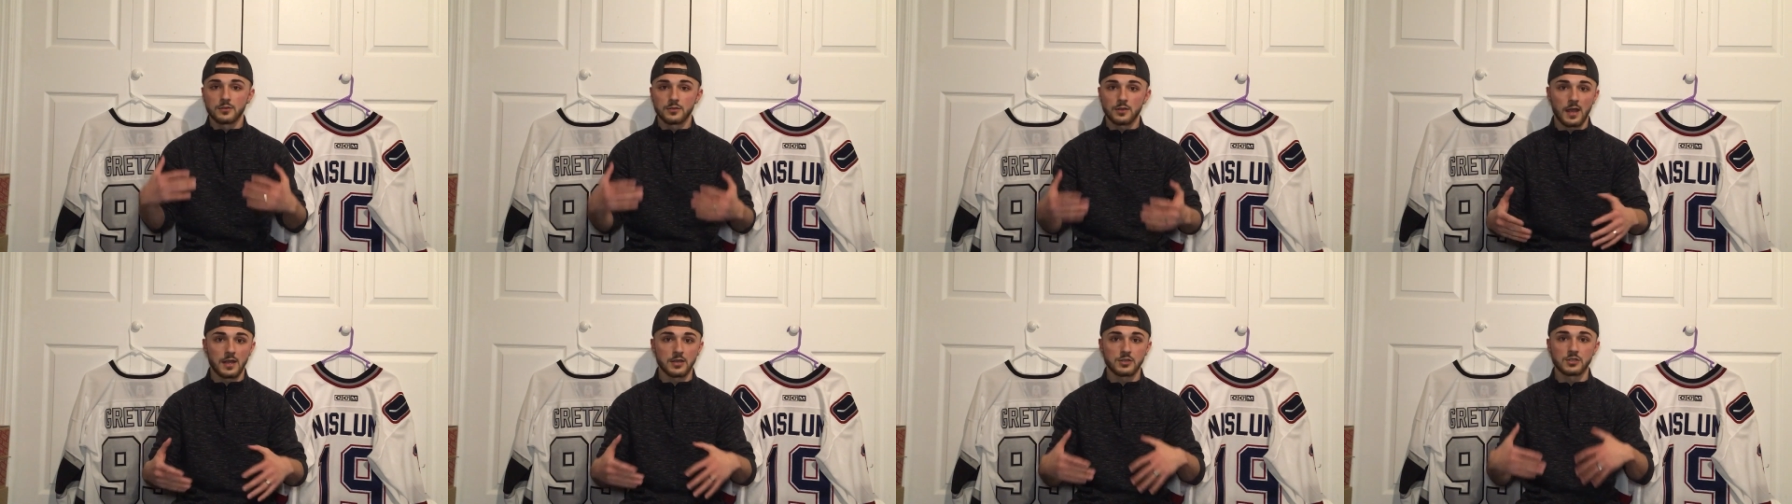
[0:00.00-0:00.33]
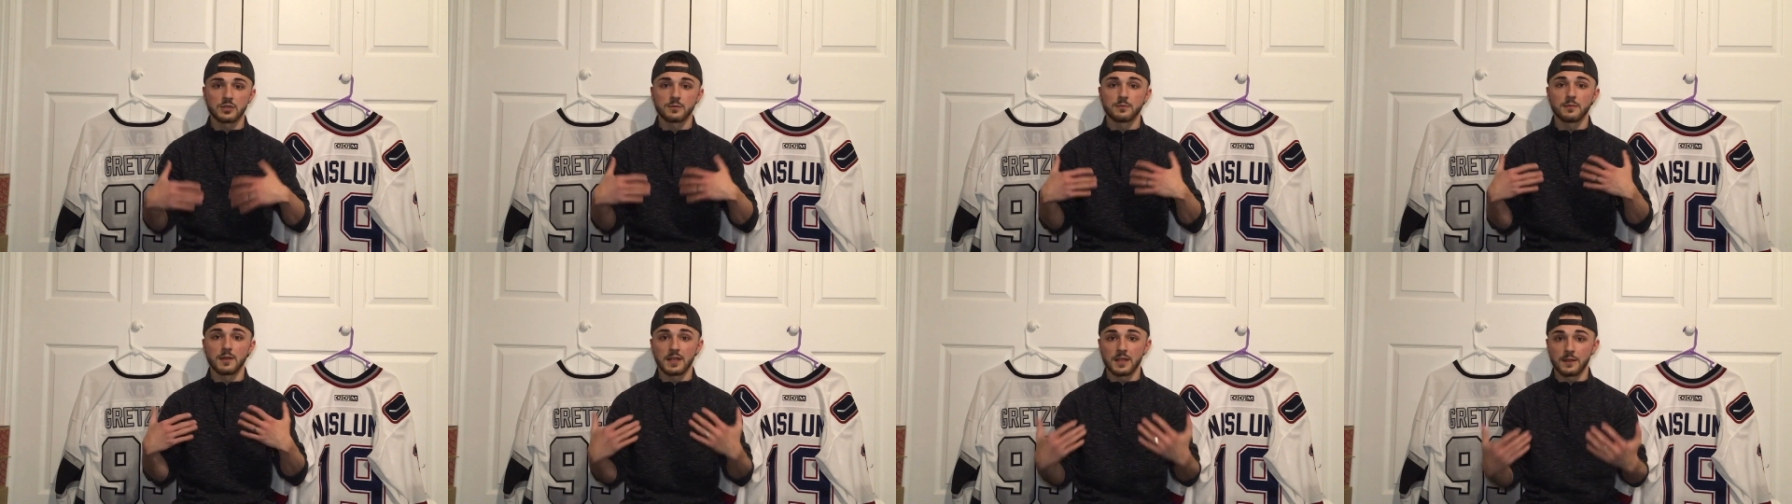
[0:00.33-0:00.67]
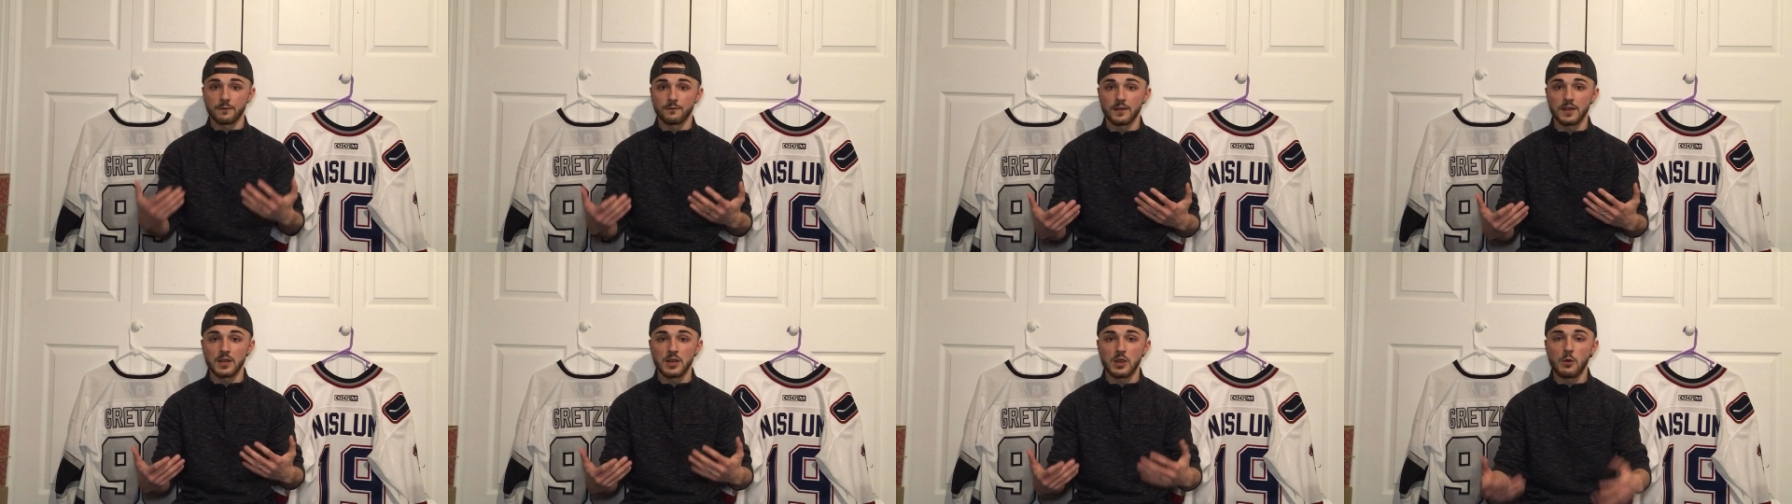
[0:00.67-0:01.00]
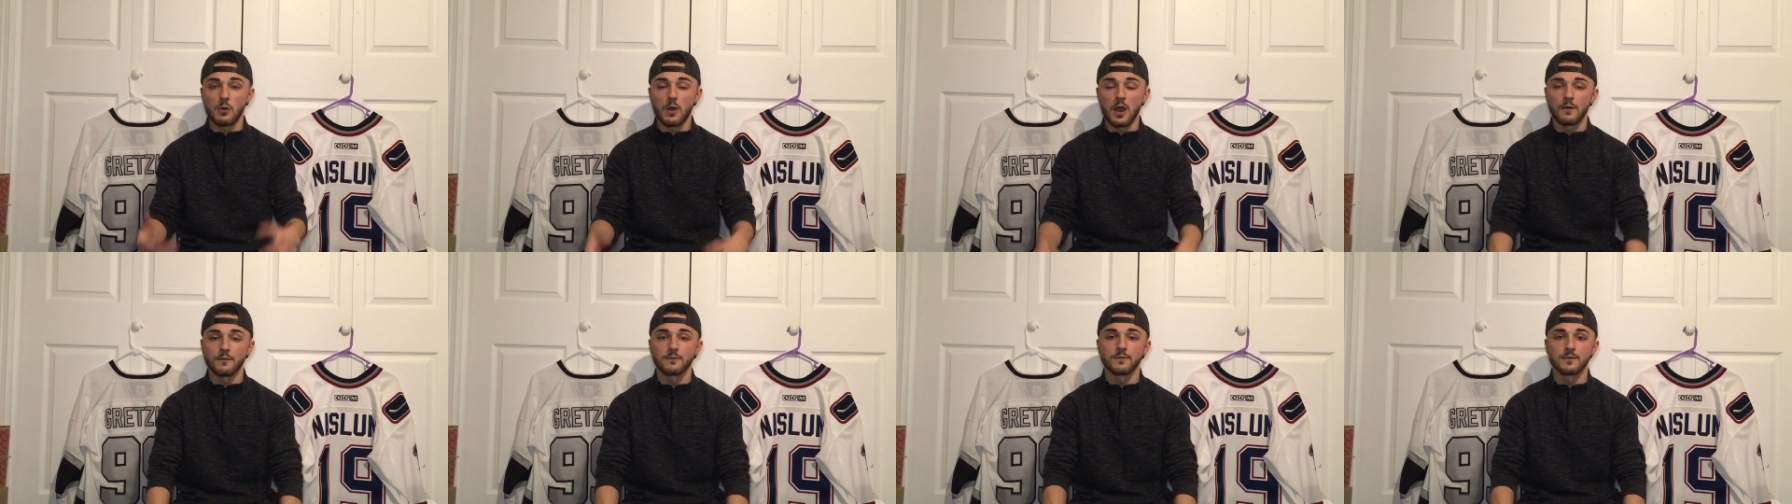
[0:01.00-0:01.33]
I should make a
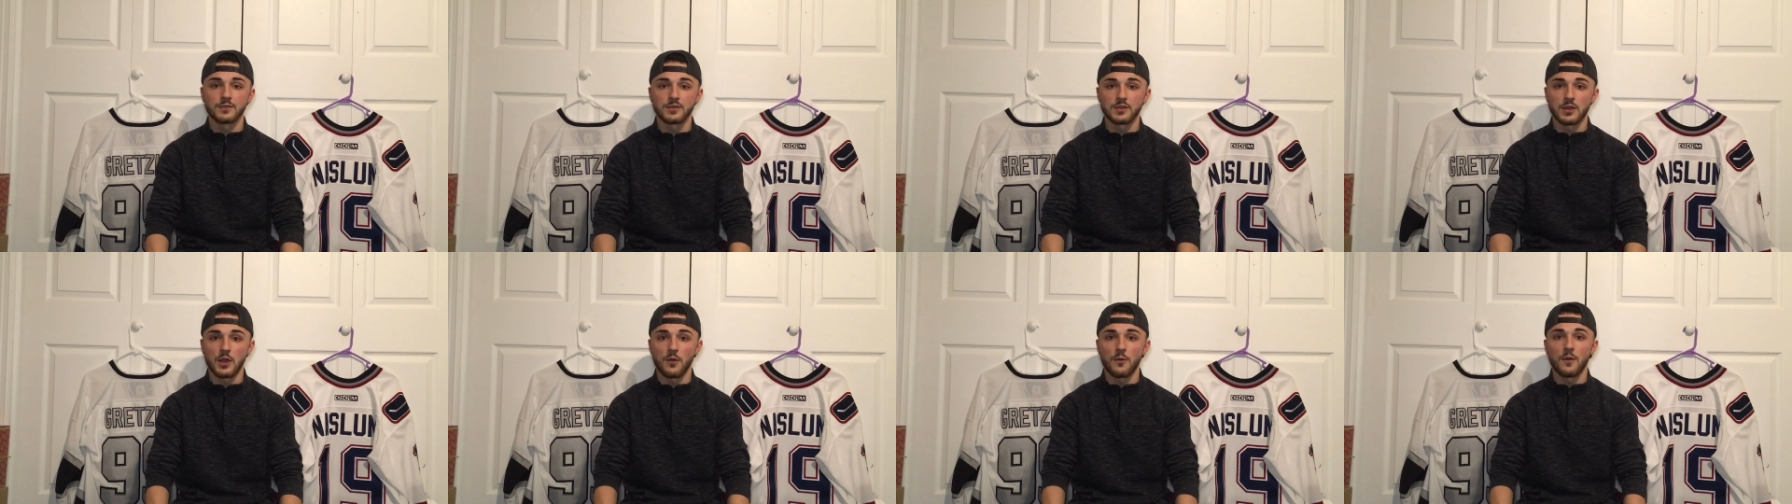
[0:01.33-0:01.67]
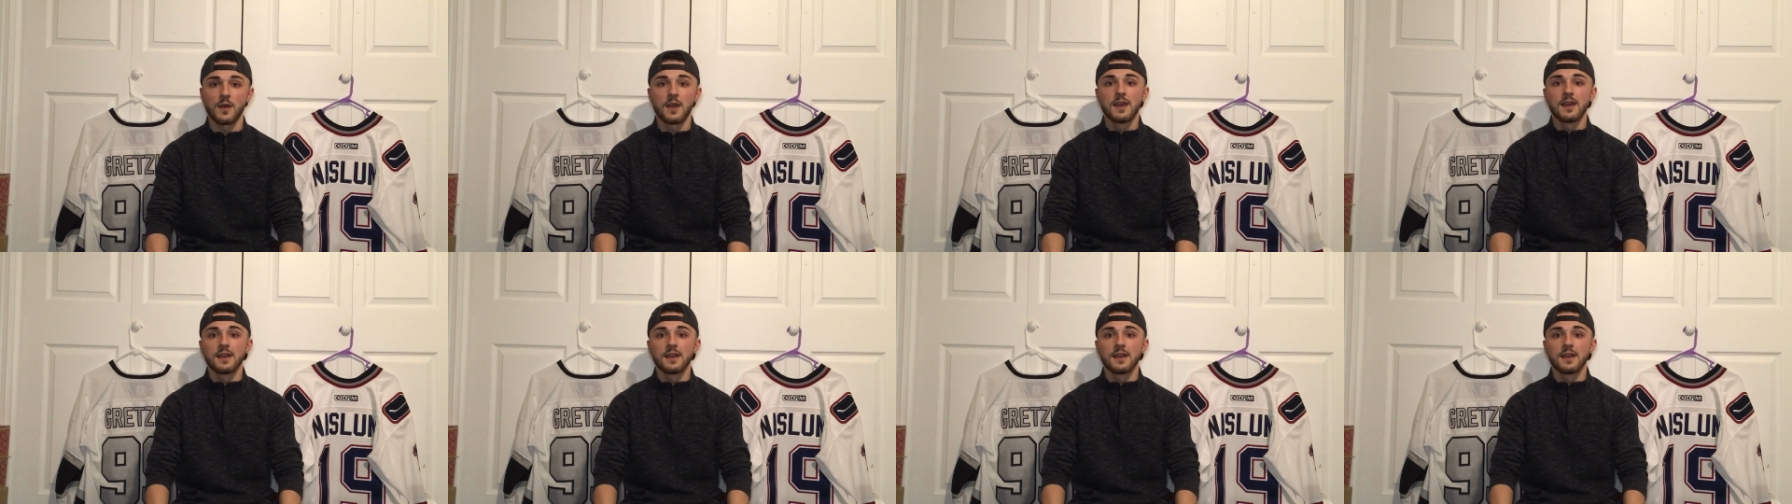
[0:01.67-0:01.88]
video of. So